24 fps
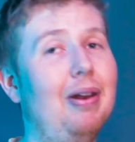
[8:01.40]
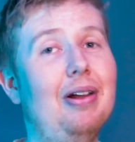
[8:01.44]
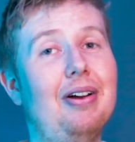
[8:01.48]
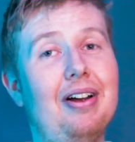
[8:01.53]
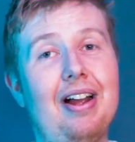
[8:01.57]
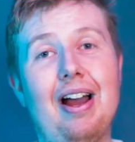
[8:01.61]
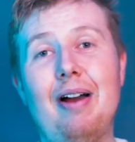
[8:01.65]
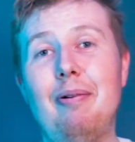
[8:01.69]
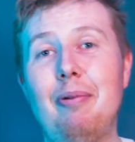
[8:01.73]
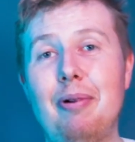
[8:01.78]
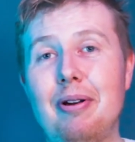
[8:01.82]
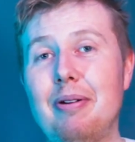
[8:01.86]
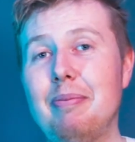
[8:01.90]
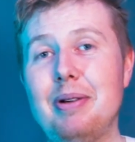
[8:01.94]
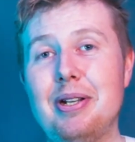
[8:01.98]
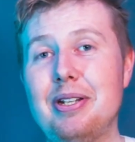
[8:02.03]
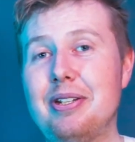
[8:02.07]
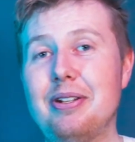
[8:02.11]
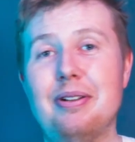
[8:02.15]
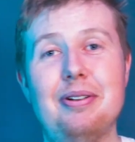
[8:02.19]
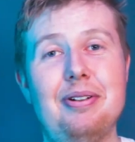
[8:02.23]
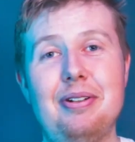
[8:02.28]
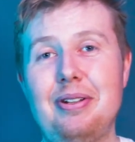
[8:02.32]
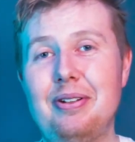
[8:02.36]
plug, I wouldn't be
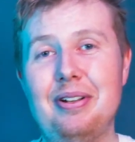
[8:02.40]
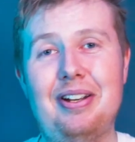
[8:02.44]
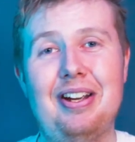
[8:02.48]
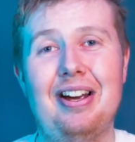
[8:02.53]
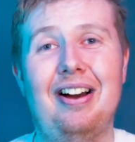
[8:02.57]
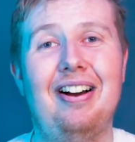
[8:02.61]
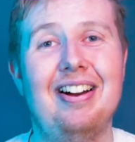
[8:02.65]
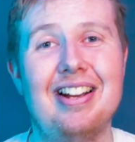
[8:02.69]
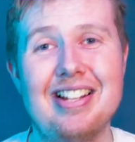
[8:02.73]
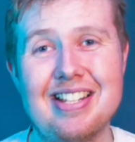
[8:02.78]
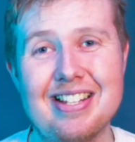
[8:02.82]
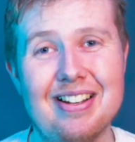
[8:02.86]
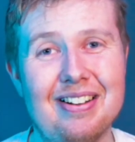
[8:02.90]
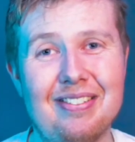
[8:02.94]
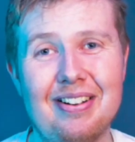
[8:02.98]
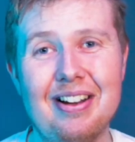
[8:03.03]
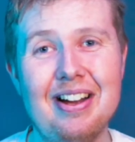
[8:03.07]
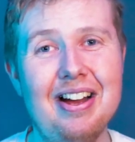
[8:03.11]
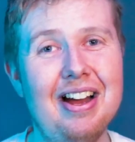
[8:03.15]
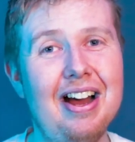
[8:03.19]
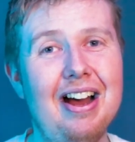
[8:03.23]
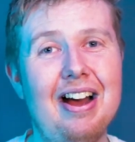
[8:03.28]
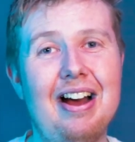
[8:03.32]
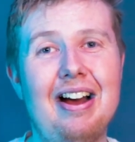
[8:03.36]
doing you guys a,
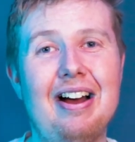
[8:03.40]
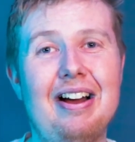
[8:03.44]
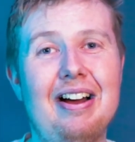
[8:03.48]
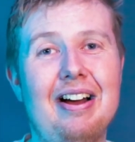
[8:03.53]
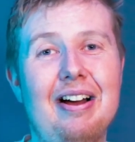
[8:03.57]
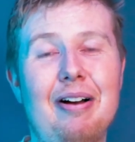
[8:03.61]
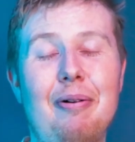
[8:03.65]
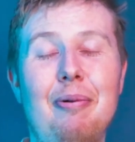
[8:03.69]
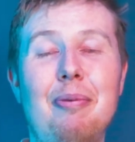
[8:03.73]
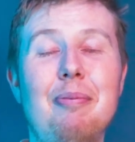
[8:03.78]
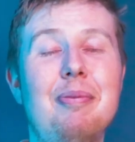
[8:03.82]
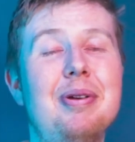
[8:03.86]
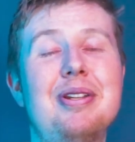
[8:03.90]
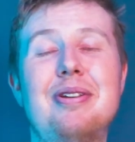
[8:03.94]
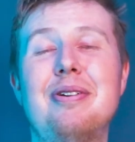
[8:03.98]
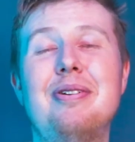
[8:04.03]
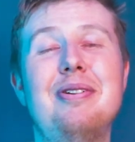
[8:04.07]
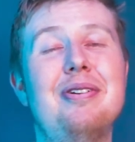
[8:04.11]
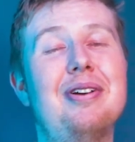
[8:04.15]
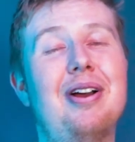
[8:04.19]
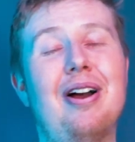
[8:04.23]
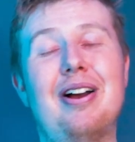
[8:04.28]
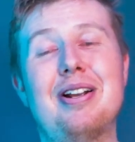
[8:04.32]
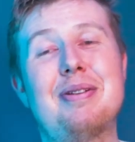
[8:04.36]
uh, I wouldn't be
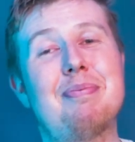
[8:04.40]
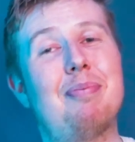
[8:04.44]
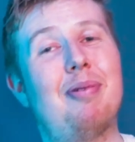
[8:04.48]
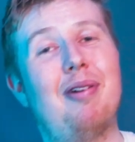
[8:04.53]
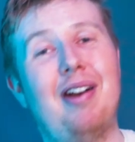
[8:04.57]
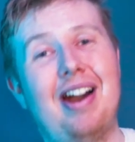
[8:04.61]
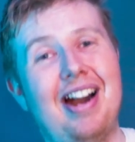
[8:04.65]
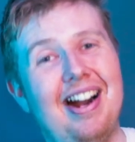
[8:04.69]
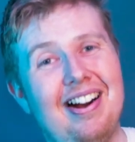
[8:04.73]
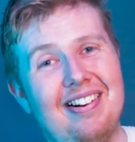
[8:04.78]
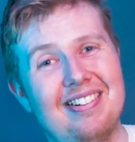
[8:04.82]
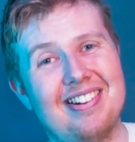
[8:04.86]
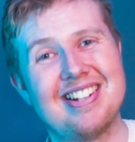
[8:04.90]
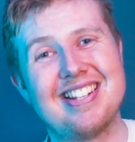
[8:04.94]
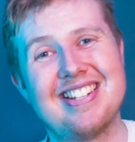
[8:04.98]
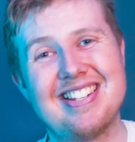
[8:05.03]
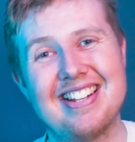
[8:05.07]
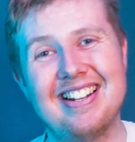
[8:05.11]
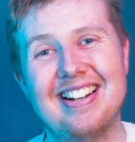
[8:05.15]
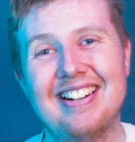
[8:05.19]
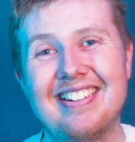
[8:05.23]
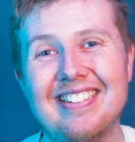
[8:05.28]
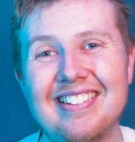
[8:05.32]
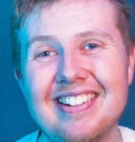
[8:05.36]
doing you guys proud.
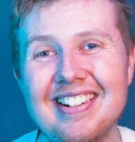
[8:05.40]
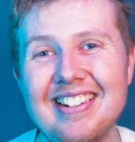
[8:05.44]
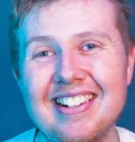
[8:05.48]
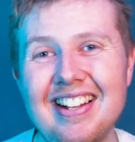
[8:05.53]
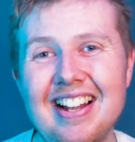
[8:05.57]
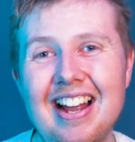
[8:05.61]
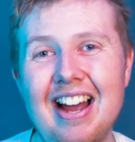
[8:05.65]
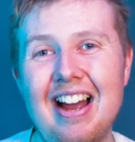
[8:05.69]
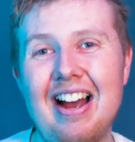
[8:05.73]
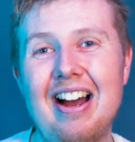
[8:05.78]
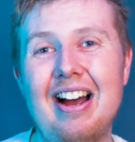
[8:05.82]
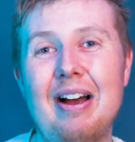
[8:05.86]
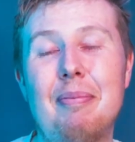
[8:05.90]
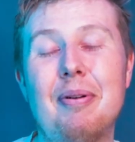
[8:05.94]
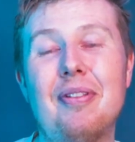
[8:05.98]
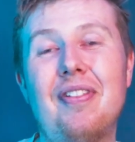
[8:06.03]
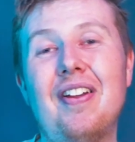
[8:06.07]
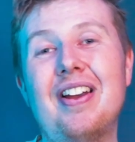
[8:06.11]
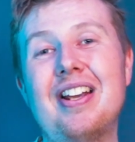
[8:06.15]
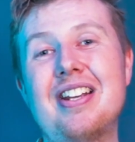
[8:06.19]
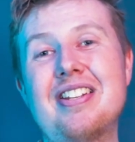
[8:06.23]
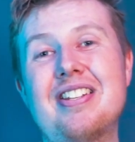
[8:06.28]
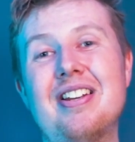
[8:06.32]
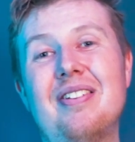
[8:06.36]
So, uh, but
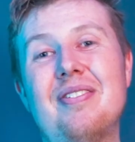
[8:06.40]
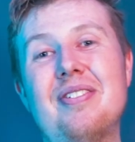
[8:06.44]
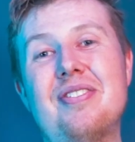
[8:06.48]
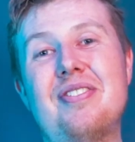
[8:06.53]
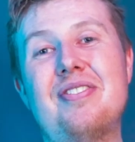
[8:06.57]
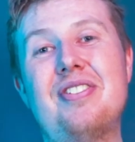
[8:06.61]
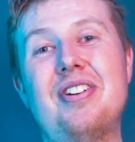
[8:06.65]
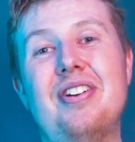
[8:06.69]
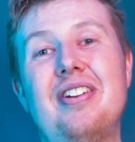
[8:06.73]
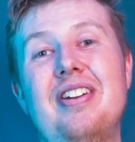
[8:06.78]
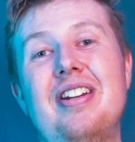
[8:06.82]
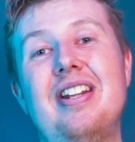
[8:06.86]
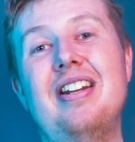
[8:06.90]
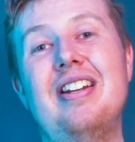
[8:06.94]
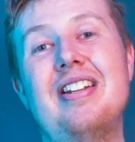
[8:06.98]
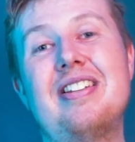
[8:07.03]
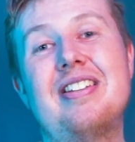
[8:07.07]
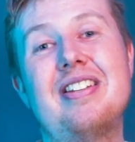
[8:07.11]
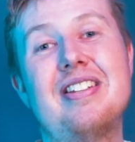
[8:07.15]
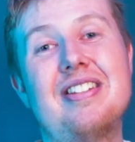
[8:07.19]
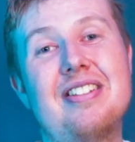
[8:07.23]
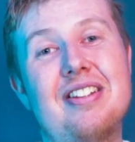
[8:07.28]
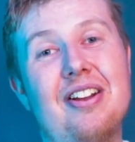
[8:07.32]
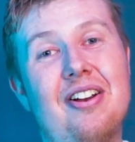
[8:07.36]
thank you so much for tuning in.
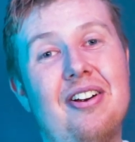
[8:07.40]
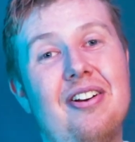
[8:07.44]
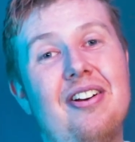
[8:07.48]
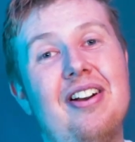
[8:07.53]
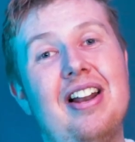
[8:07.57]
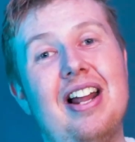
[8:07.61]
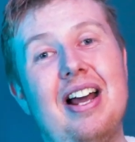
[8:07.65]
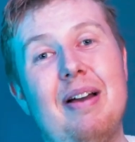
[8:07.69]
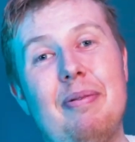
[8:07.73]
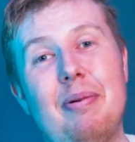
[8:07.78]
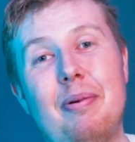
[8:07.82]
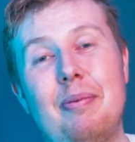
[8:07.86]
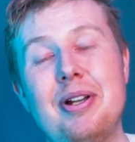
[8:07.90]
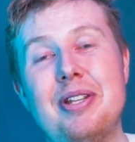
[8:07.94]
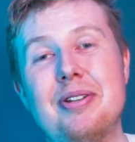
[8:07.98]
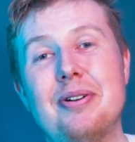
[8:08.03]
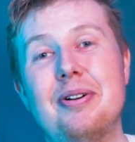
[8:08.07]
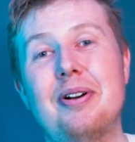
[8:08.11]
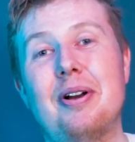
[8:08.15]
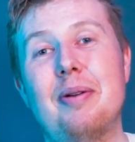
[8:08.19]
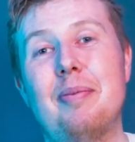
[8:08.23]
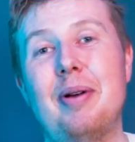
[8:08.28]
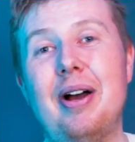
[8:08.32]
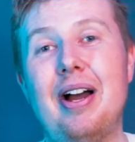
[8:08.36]
This is The Current Lap, and we
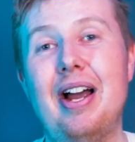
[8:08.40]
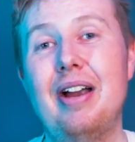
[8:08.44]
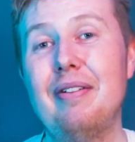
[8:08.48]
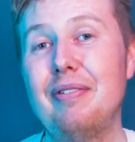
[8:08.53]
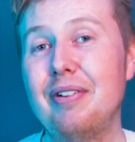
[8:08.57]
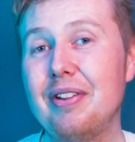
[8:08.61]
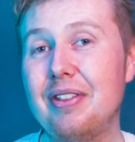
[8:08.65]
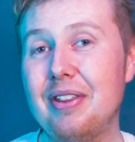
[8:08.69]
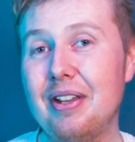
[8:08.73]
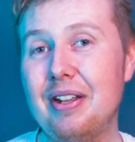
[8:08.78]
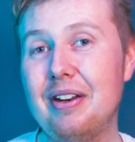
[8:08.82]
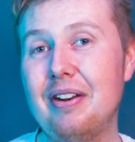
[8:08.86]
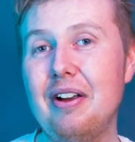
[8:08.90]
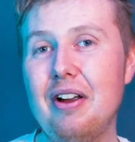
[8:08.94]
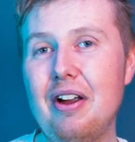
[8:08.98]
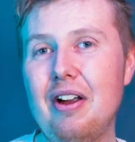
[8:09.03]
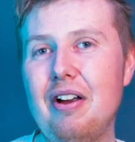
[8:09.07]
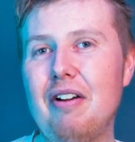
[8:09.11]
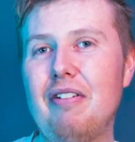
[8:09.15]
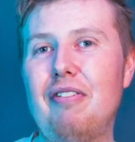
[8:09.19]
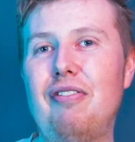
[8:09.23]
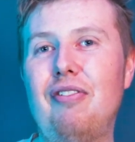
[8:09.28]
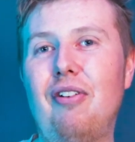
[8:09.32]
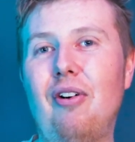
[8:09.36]
talk about everything
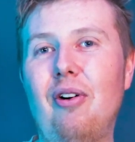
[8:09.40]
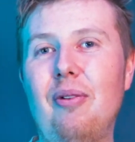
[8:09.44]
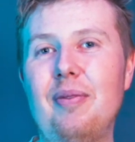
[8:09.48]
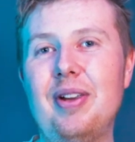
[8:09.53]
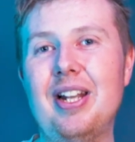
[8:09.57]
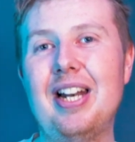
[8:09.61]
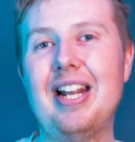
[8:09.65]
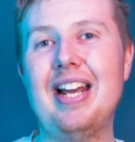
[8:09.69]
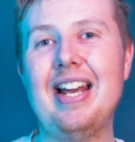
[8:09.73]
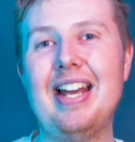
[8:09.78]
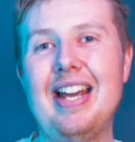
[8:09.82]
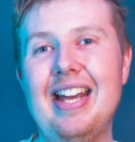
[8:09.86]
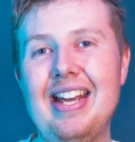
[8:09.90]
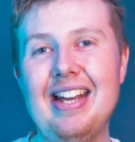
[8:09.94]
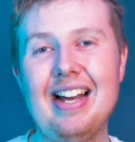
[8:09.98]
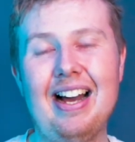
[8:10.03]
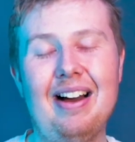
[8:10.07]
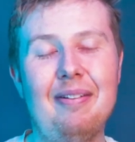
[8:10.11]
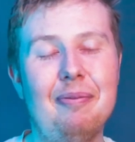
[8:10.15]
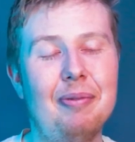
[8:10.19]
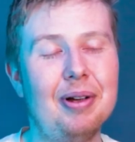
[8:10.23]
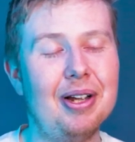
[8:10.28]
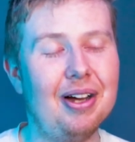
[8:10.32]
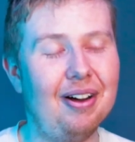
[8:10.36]
Formula E,
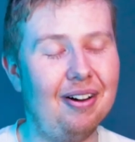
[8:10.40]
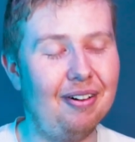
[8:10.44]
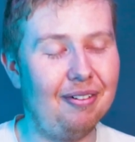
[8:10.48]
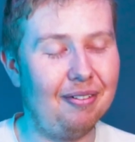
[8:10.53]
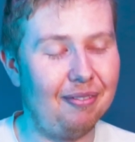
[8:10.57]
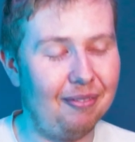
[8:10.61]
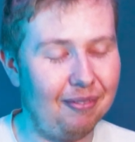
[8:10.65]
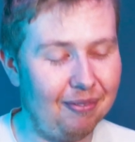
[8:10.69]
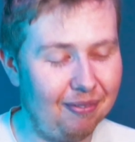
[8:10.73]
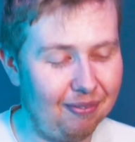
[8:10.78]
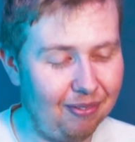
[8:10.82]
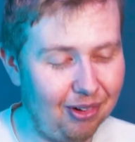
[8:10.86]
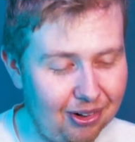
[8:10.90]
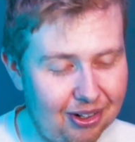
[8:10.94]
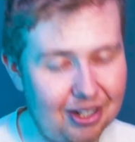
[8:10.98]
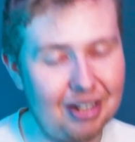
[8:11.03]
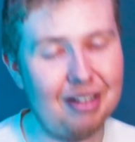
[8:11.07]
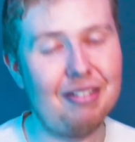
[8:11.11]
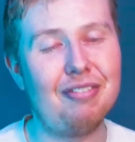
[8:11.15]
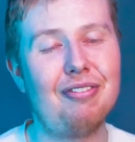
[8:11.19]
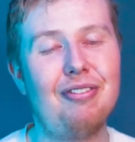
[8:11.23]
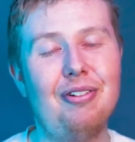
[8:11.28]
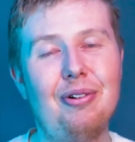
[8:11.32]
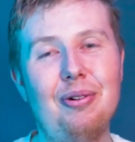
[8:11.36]
and we are
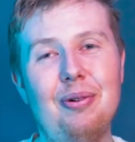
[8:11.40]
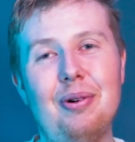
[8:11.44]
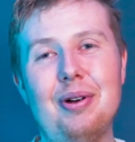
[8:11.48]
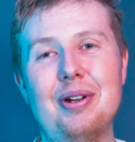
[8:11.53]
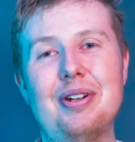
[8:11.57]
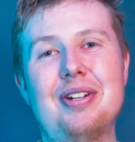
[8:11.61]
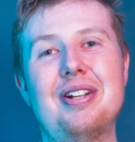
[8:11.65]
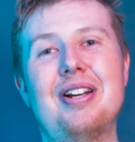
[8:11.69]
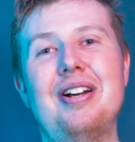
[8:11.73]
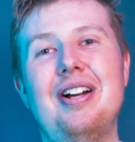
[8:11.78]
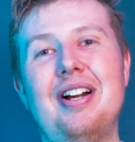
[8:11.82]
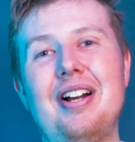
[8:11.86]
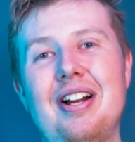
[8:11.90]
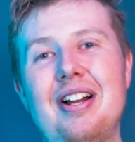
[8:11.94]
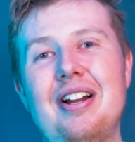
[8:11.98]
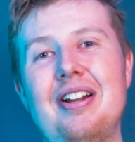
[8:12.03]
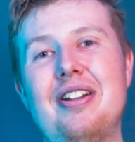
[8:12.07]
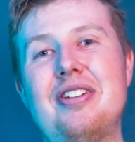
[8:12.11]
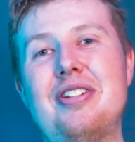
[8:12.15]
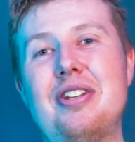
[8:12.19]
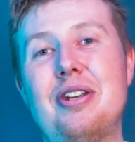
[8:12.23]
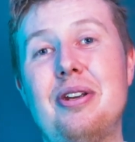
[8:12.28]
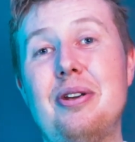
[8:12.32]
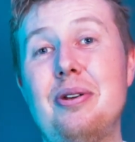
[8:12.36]
looking forward
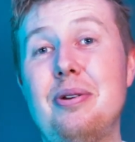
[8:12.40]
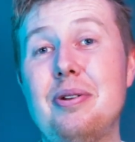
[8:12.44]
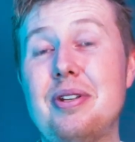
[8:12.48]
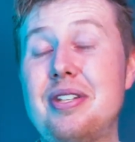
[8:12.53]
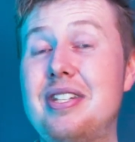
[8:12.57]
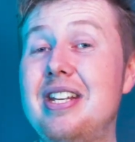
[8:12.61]
to